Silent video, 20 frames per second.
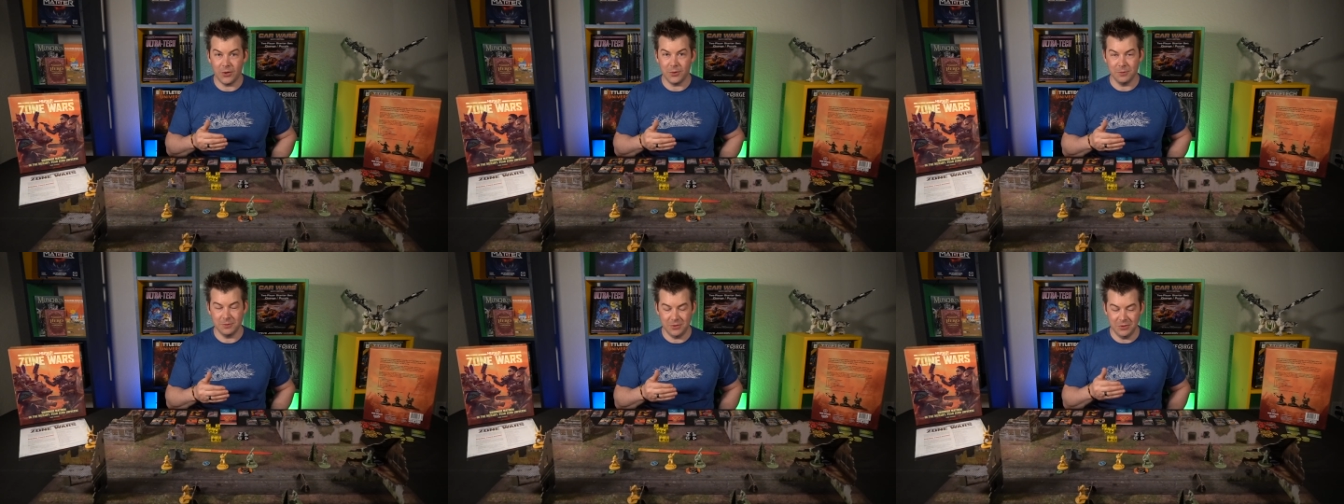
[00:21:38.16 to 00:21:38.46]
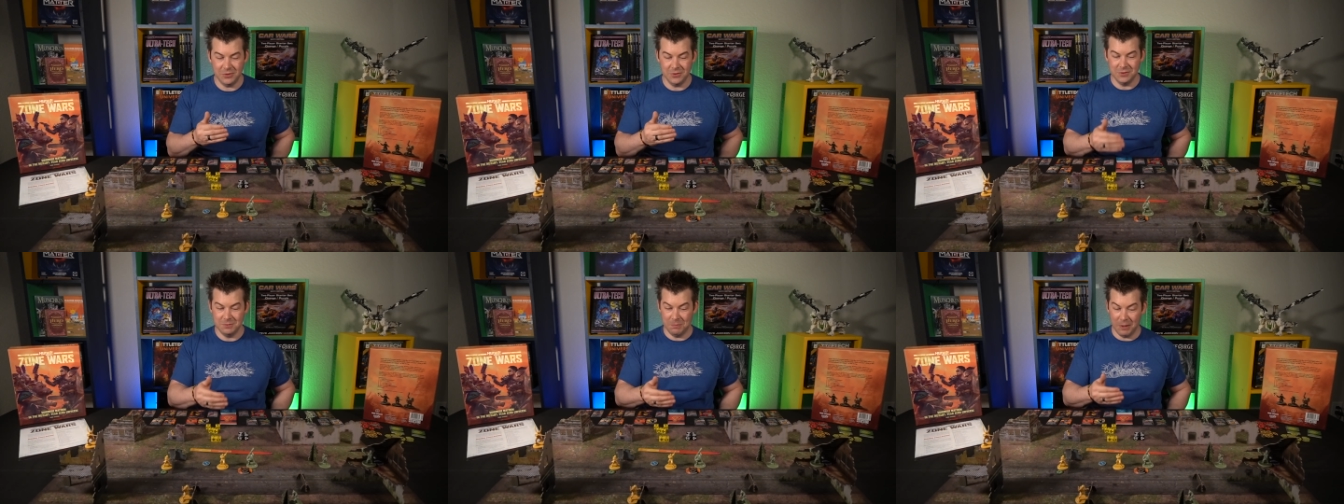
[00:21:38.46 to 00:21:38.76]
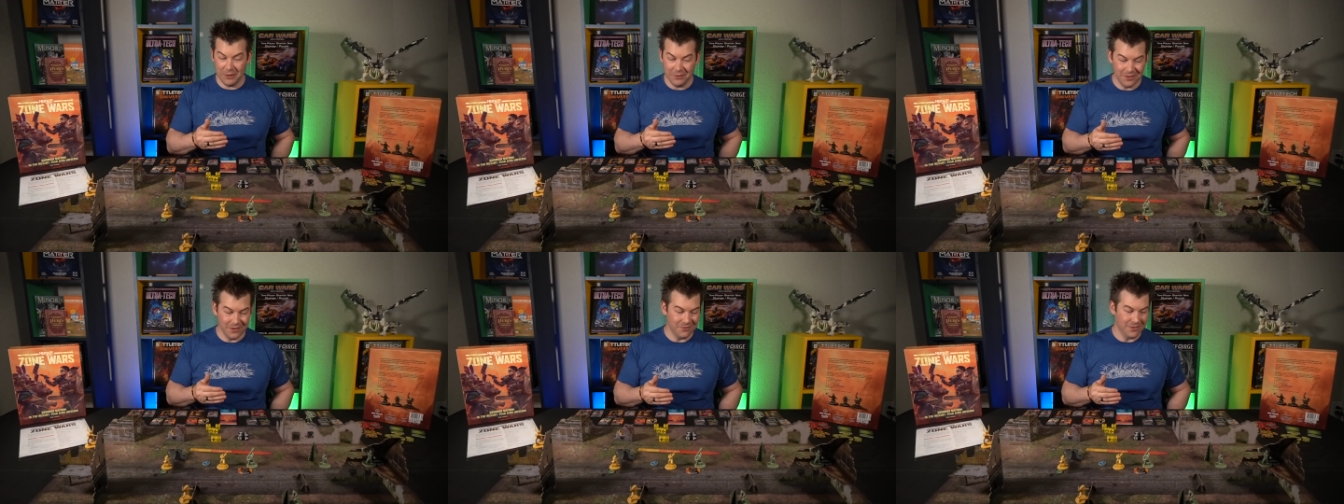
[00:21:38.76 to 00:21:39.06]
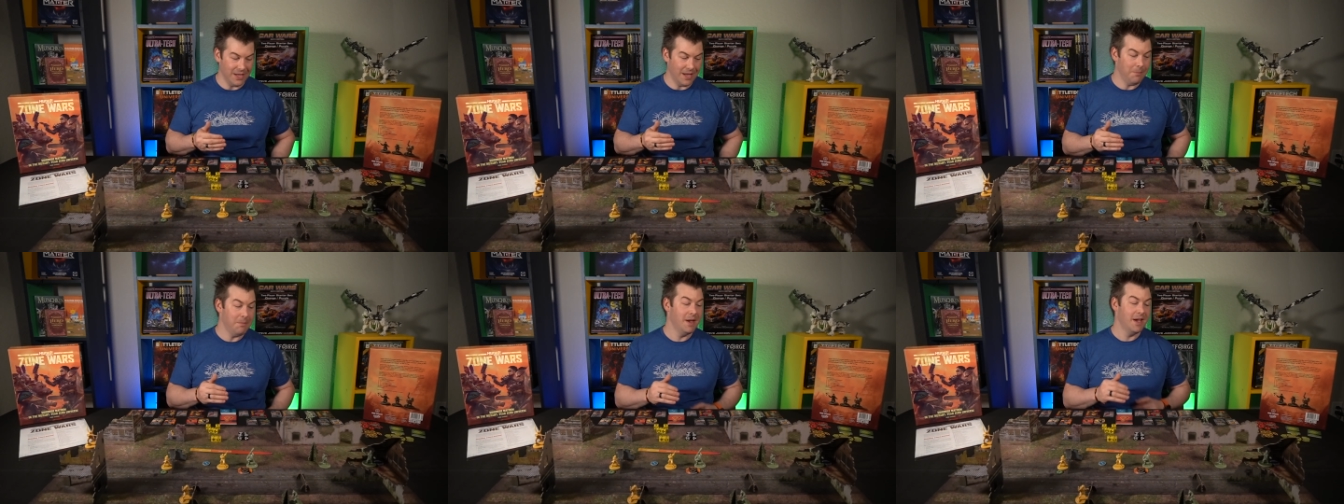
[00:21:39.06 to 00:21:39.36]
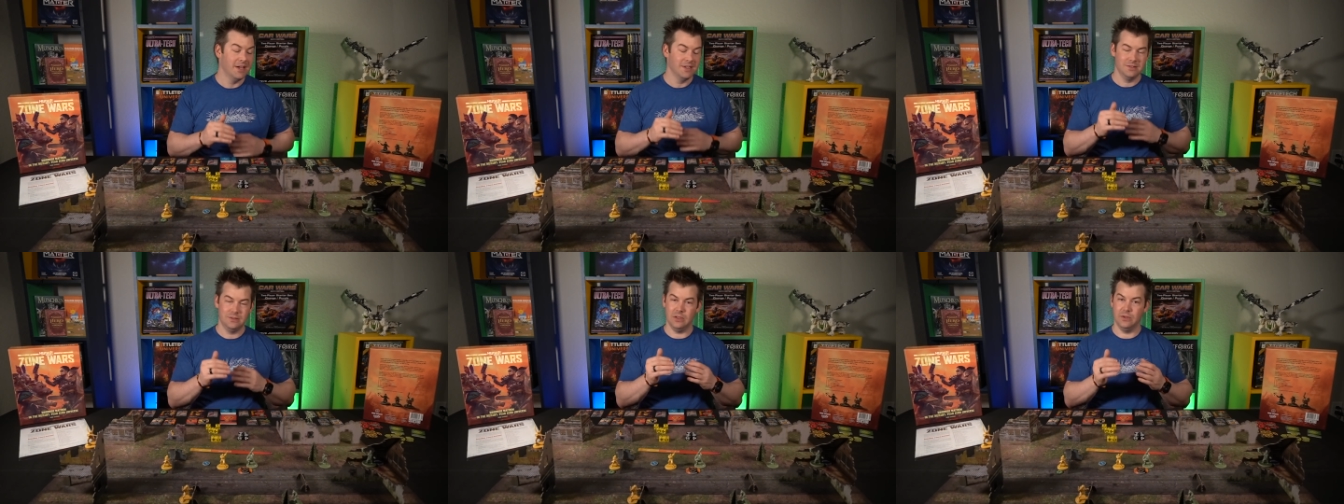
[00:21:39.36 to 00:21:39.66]
use both of them.
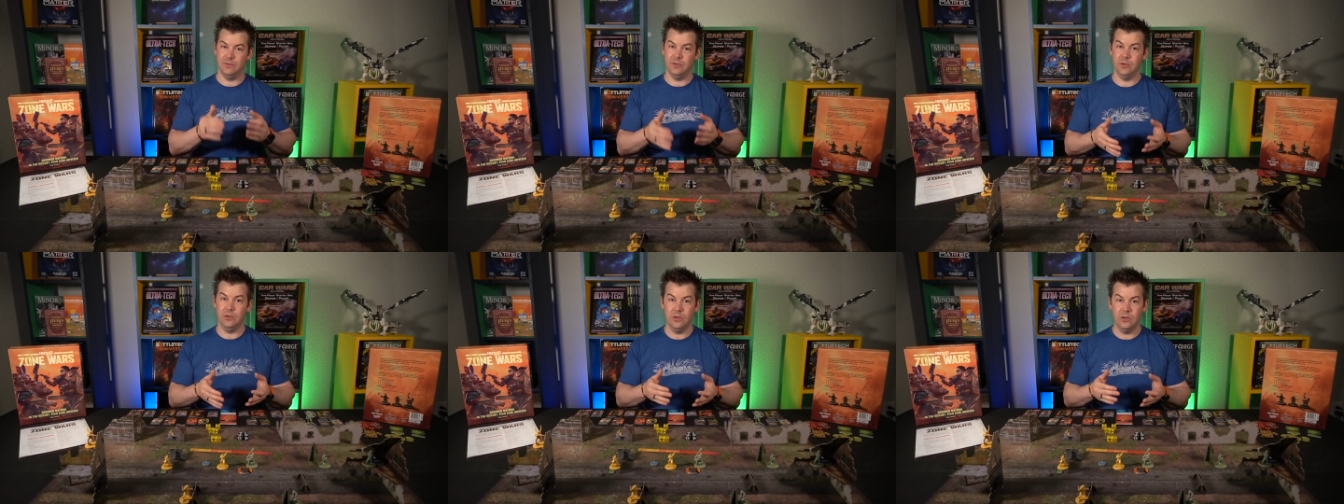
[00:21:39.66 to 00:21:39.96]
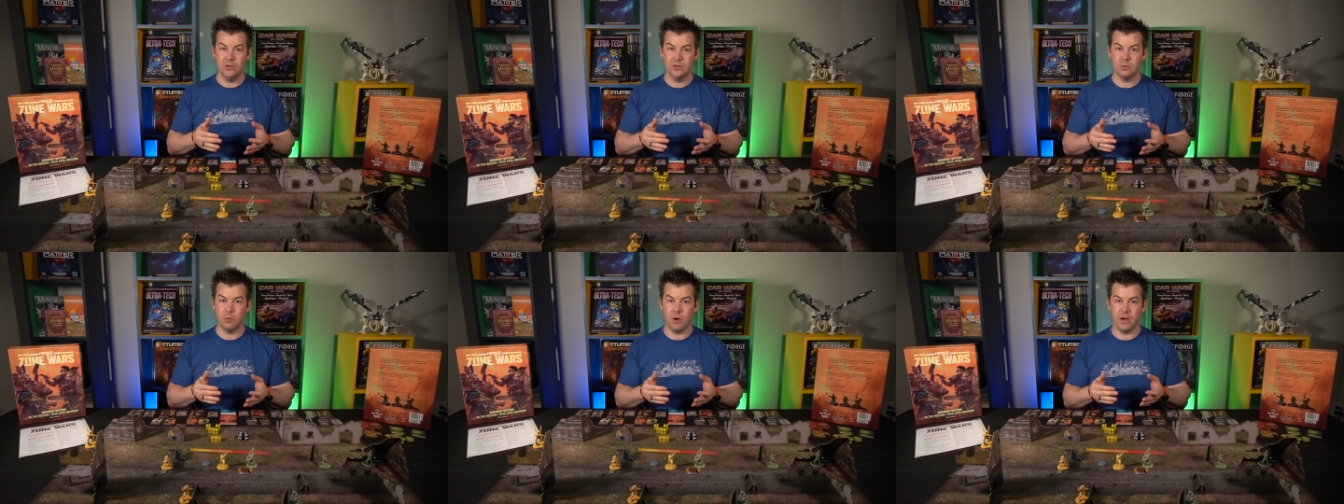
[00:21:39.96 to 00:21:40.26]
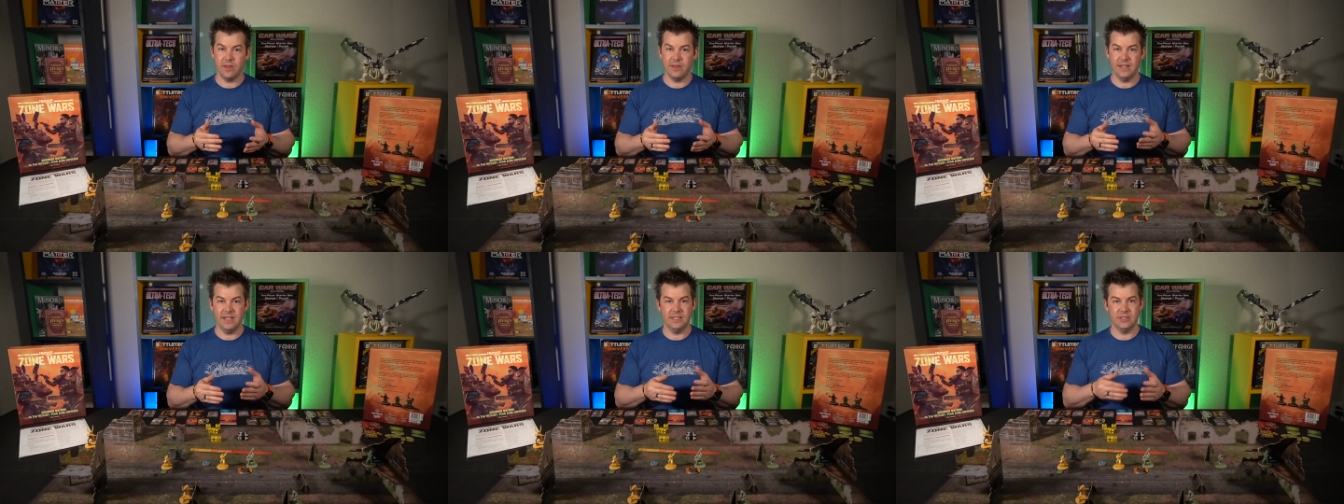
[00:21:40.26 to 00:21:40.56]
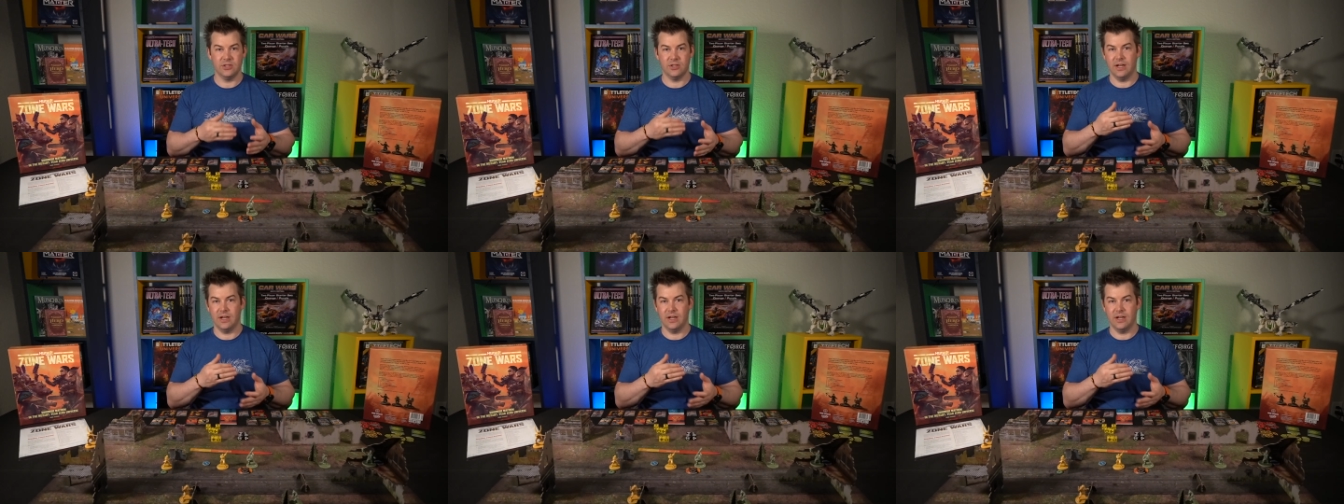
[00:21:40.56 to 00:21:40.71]
So if you use one of these,